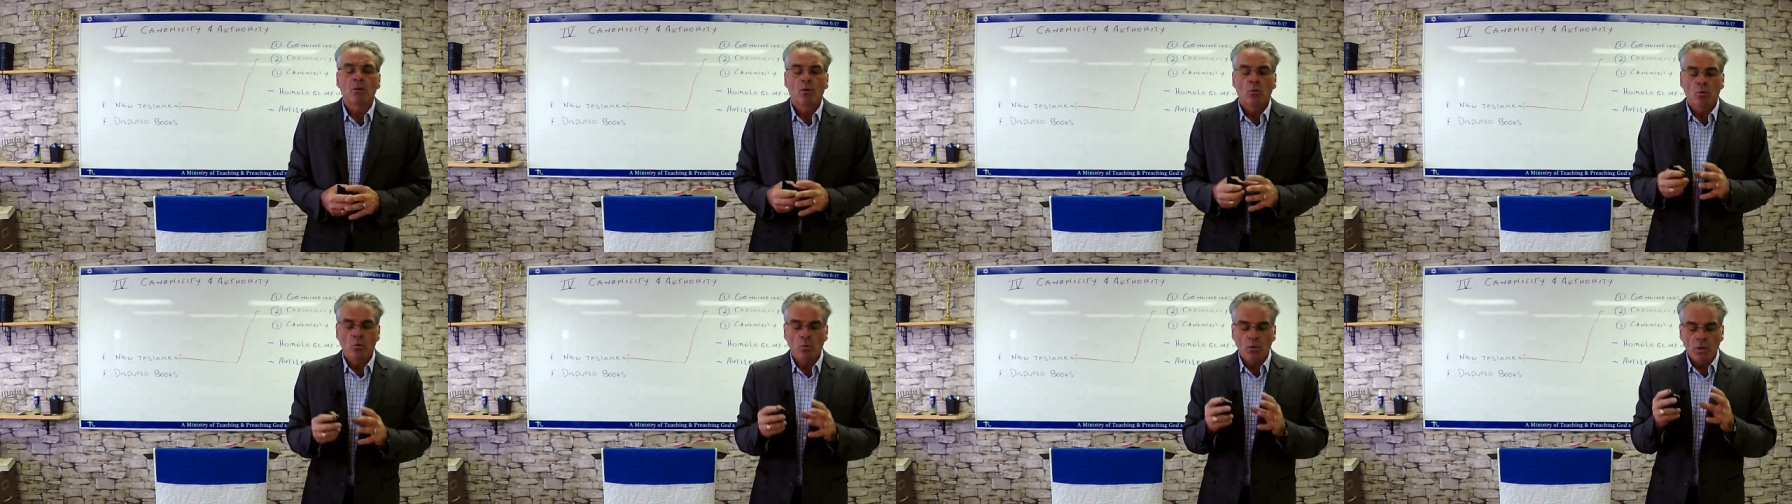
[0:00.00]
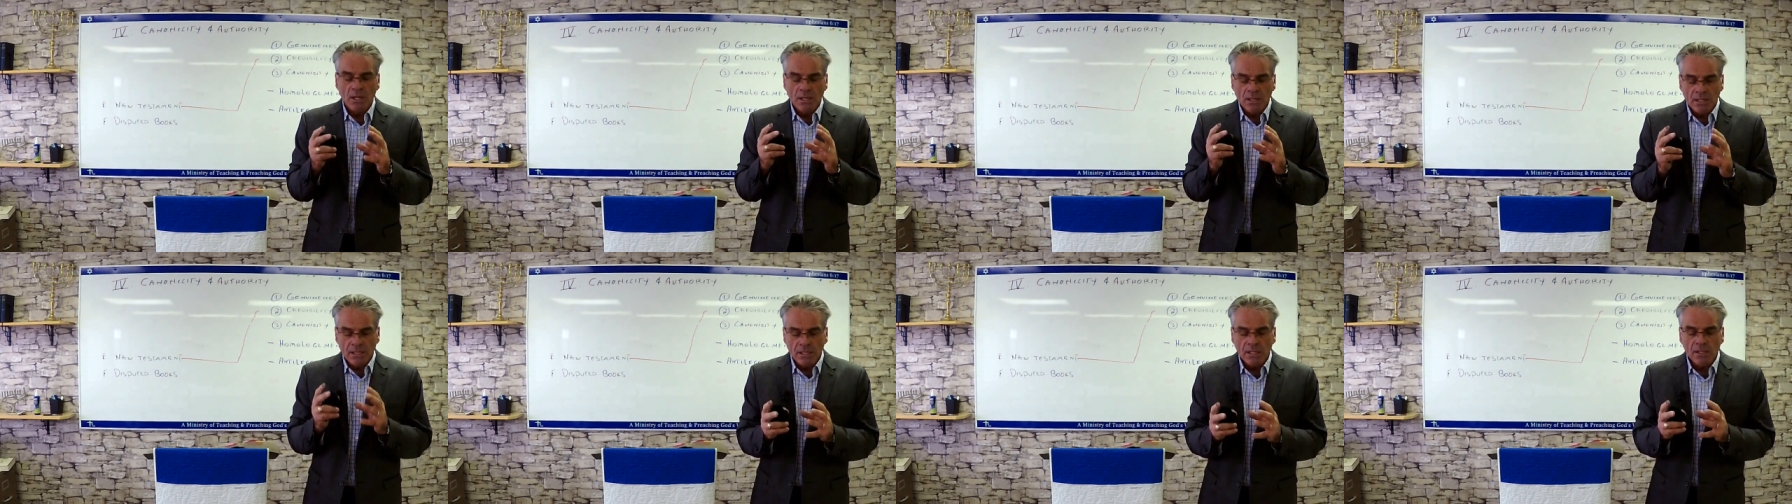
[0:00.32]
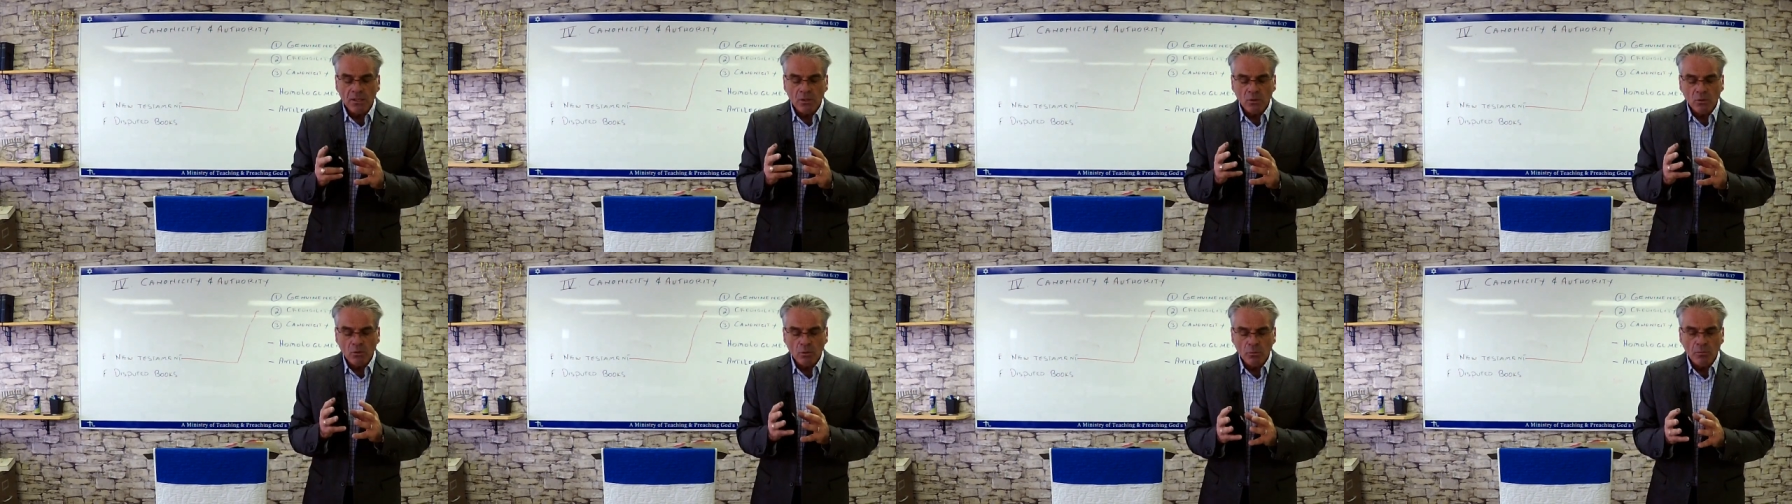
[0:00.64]
we
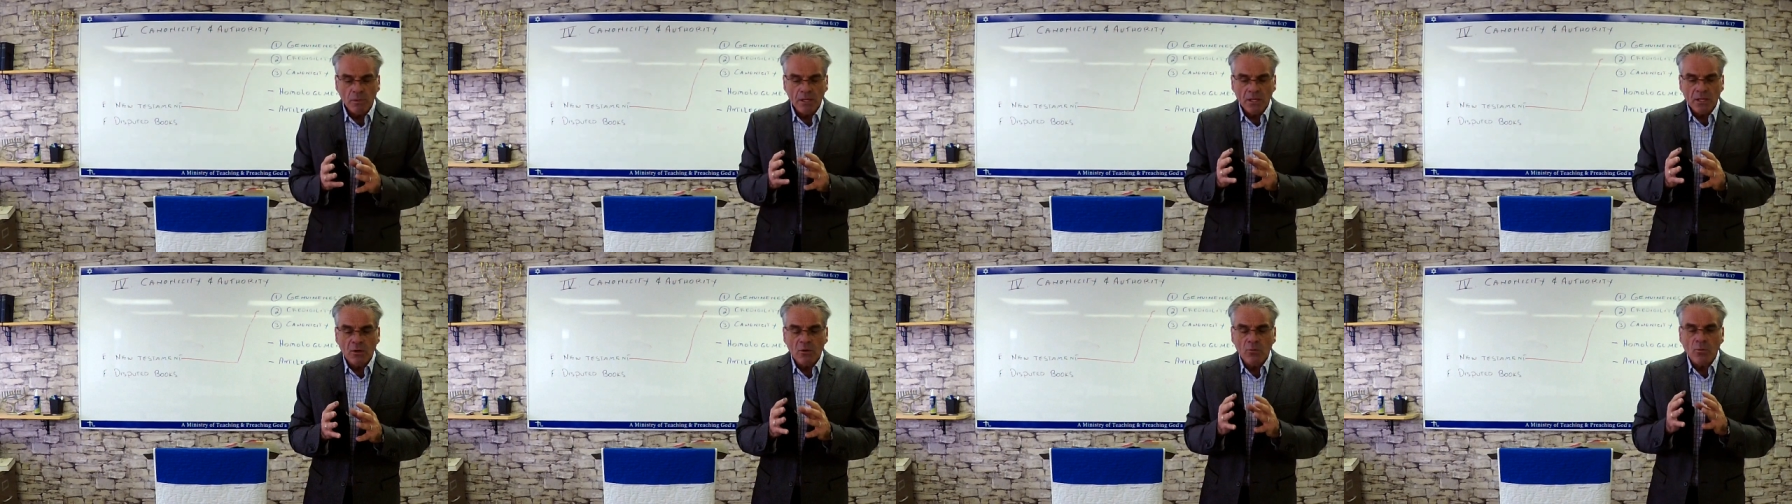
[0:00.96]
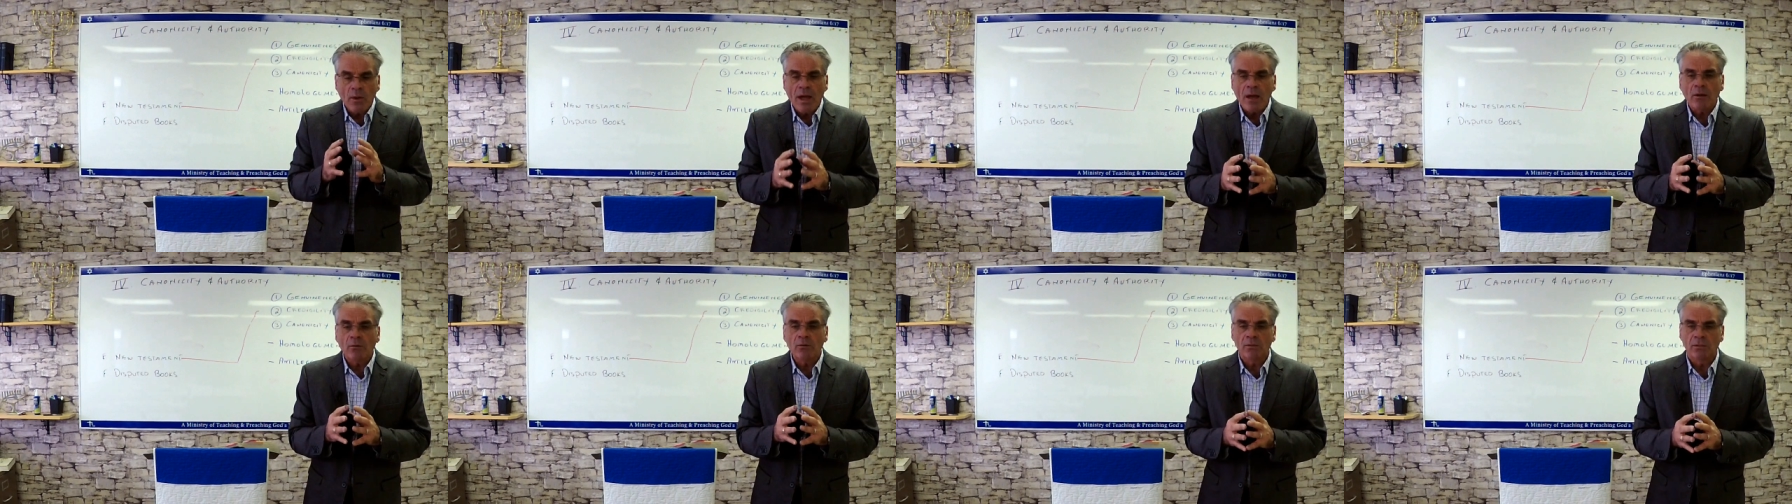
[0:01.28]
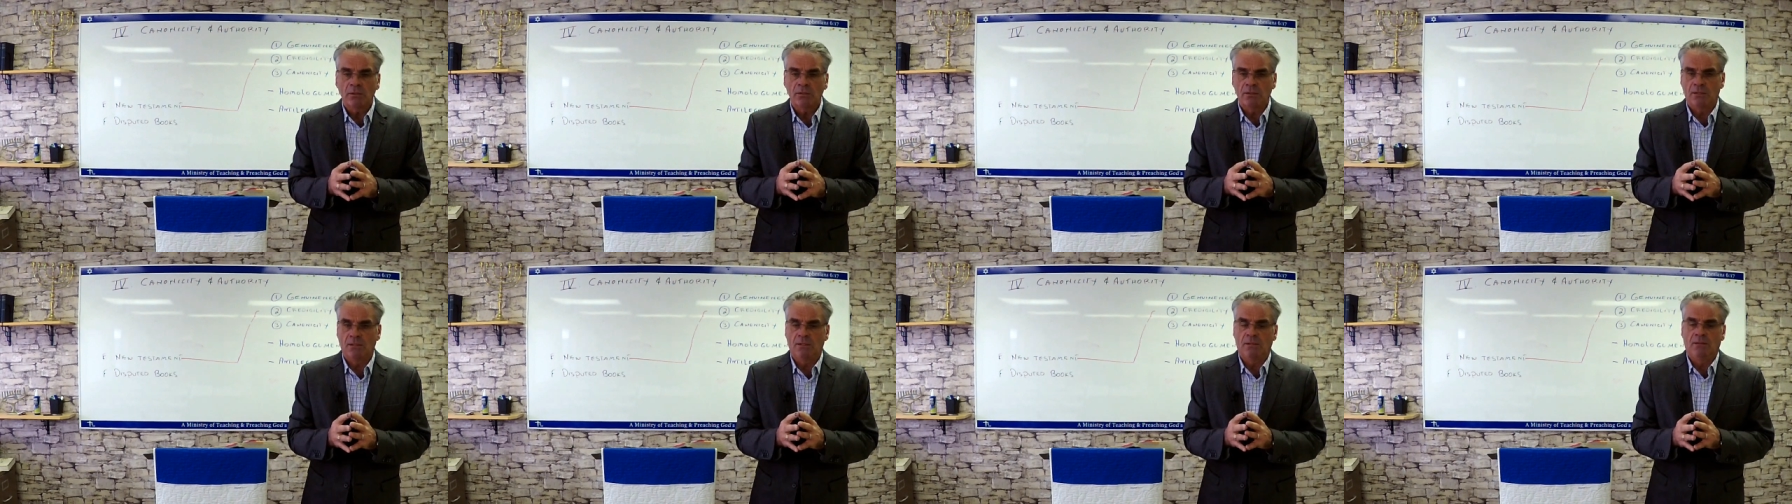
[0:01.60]
need to be
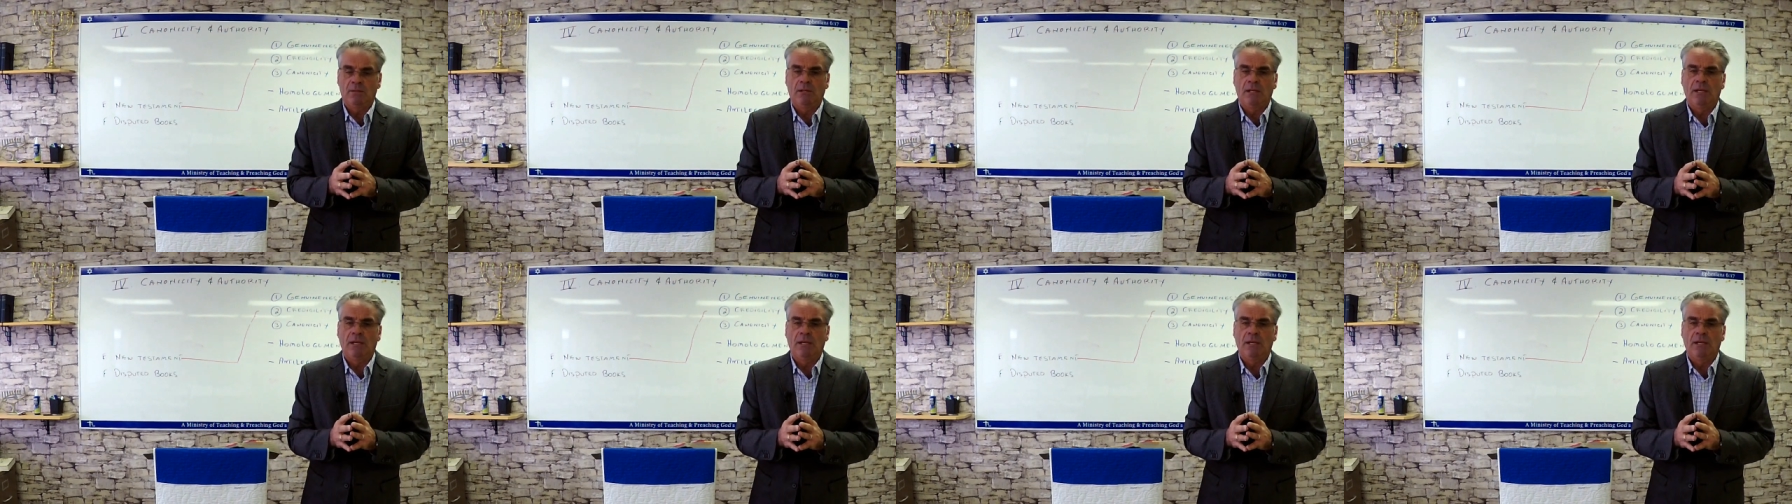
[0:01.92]
grounded.